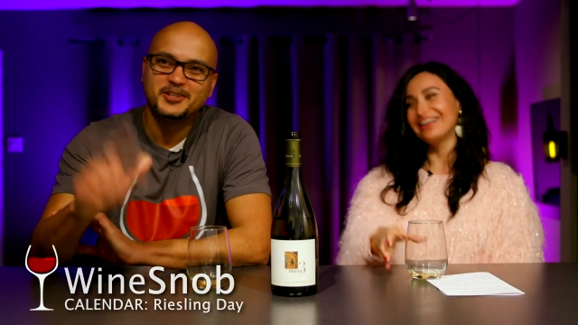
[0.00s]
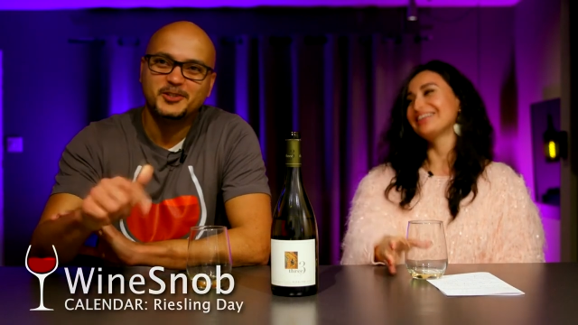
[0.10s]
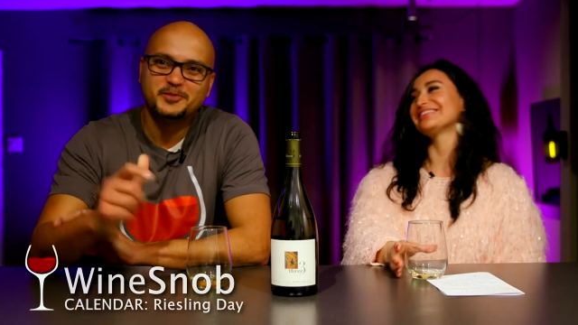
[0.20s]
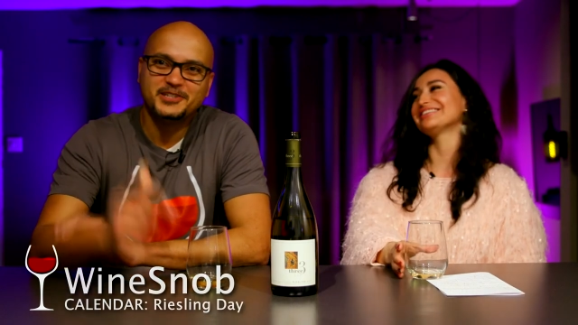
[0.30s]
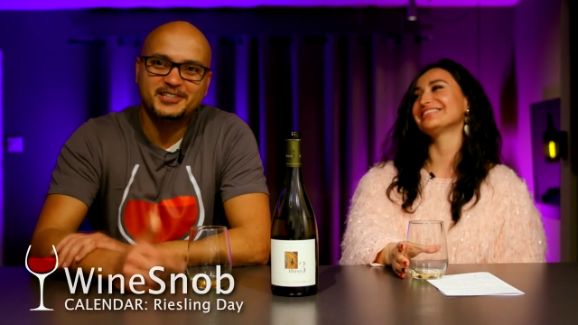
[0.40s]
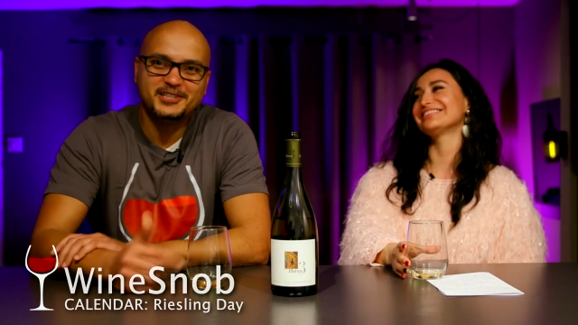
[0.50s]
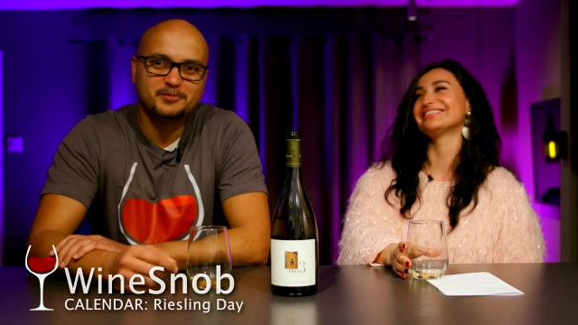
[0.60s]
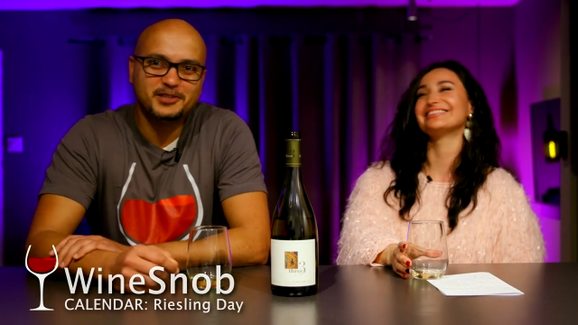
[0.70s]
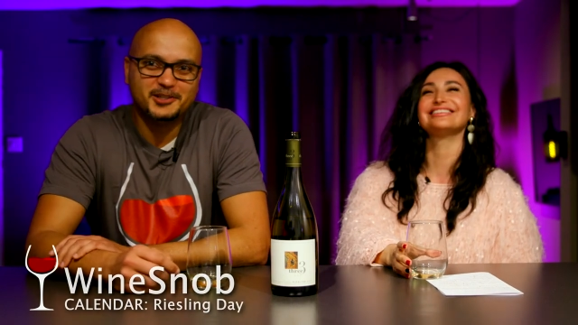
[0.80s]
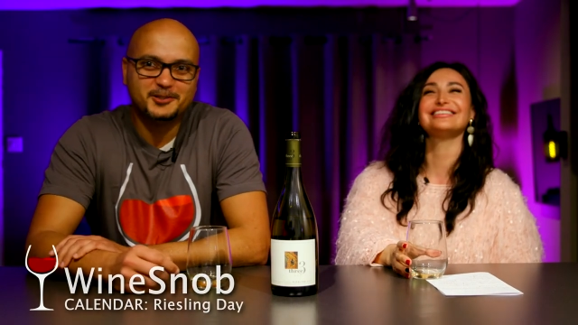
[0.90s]
Speaker 1: There'll be a link
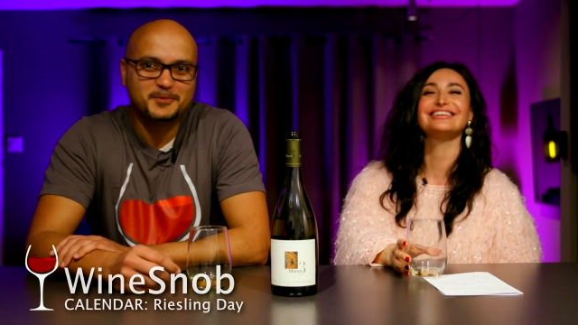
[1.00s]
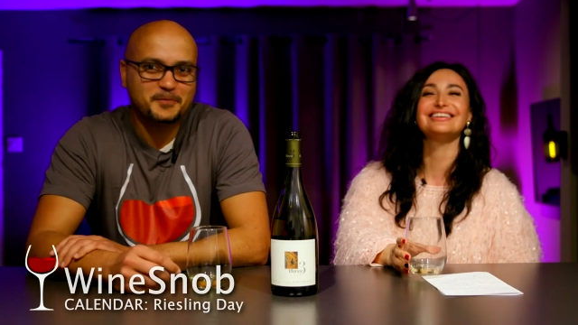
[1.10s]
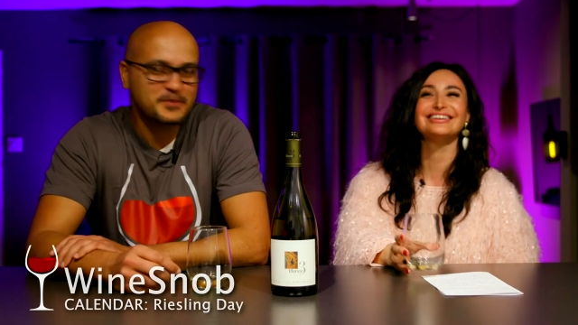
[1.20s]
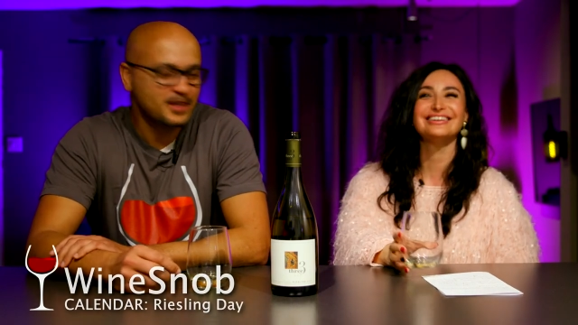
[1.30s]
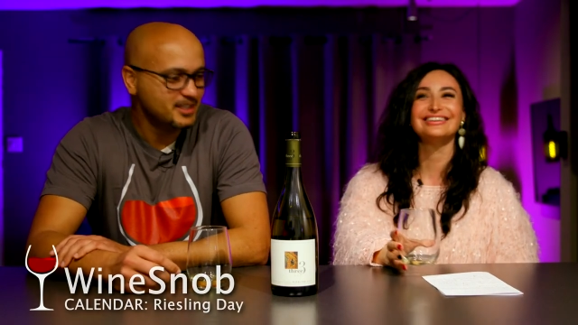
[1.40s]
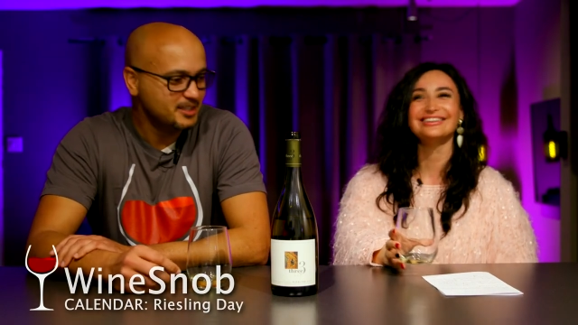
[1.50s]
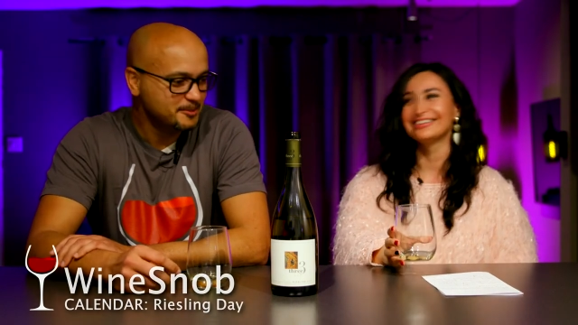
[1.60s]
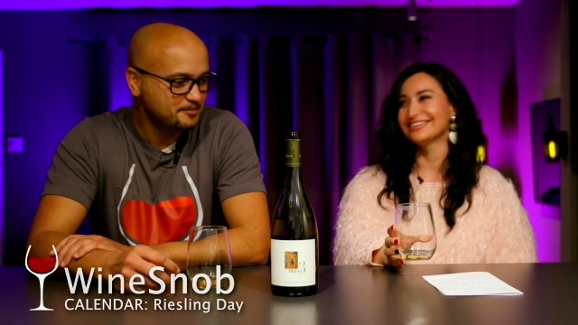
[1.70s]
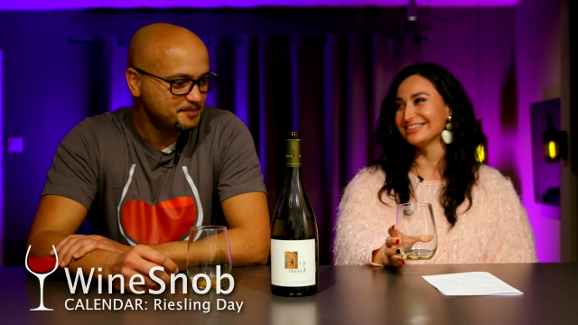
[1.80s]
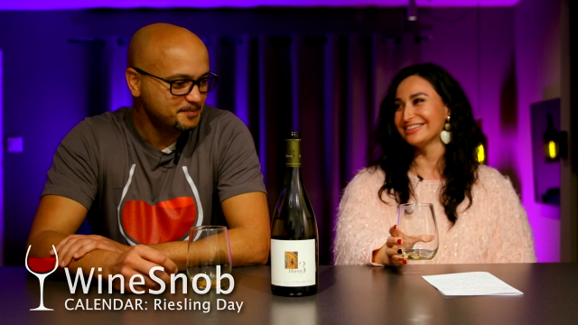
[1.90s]
below
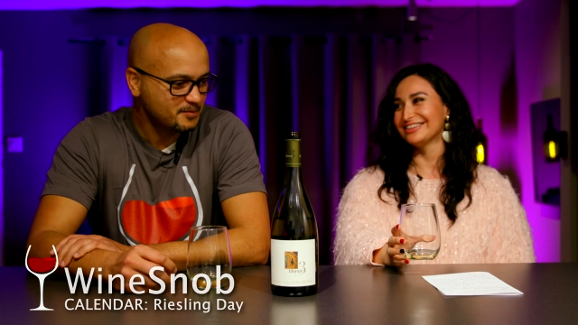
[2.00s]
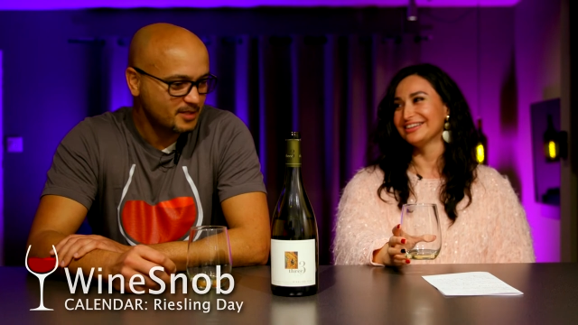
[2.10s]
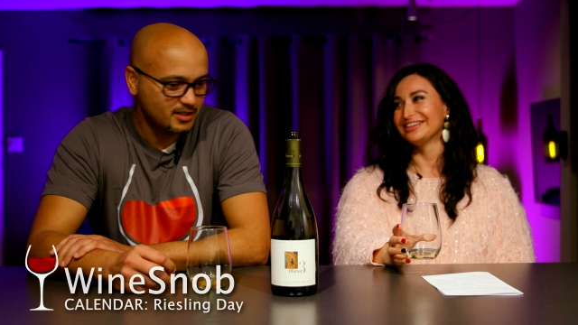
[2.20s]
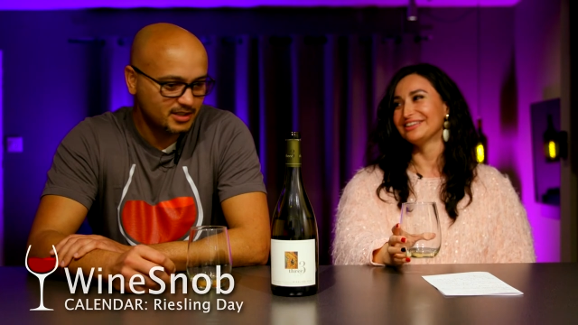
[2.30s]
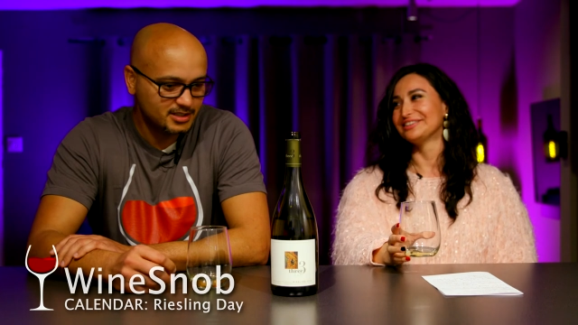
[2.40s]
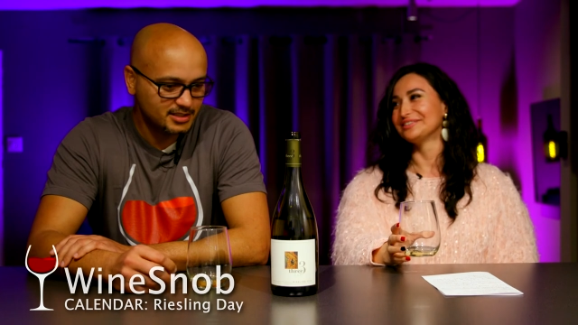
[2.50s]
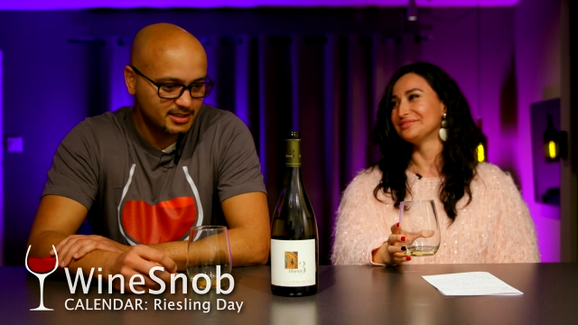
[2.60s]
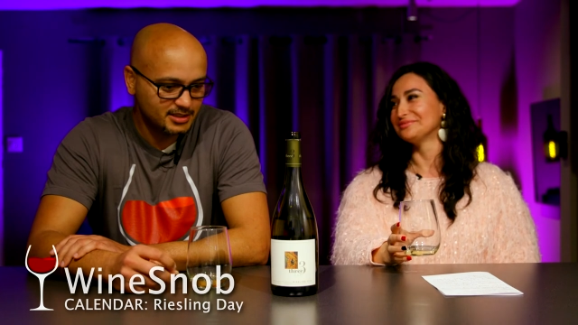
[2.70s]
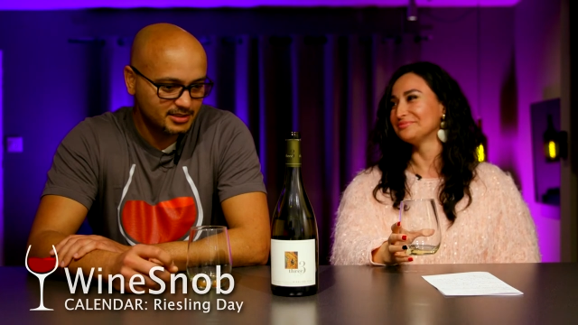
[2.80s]
on